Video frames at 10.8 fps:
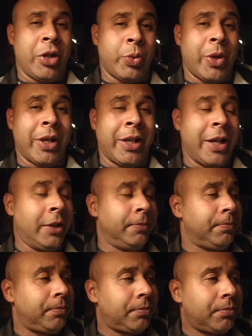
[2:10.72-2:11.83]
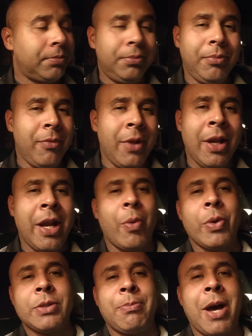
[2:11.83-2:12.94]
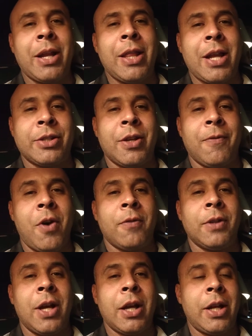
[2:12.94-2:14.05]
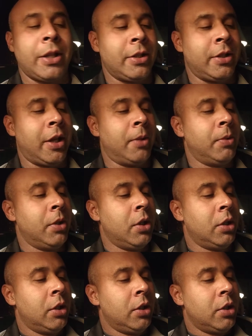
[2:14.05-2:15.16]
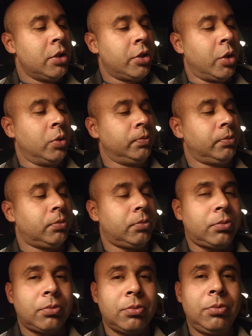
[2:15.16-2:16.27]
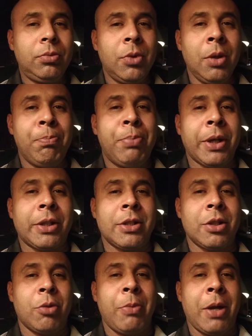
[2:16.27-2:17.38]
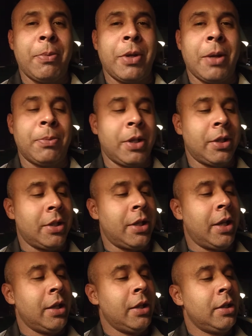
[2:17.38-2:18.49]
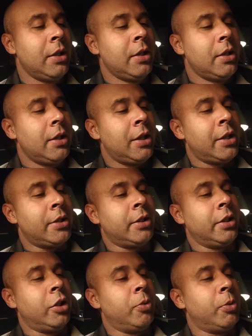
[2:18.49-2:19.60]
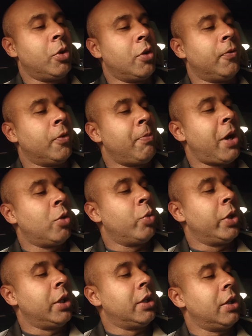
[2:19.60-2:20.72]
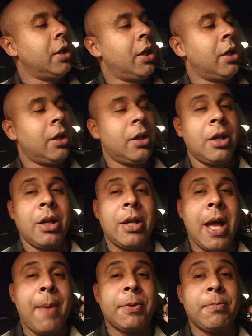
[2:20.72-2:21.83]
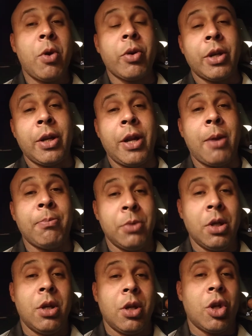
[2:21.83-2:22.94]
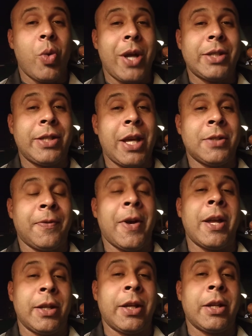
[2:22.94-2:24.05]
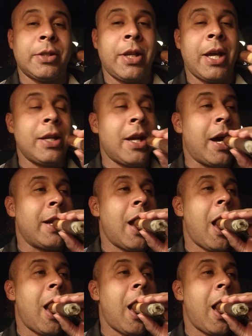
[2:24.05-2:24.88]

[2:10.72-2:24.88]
elsewhere to get it, and I wasn't buying a lot of stuff offline at the time. So, picked this little baby up the other day, let it sit in the humidor for about a week, and uh, now I'm smoking it, and I'm quite satisfied. It gets the head nod.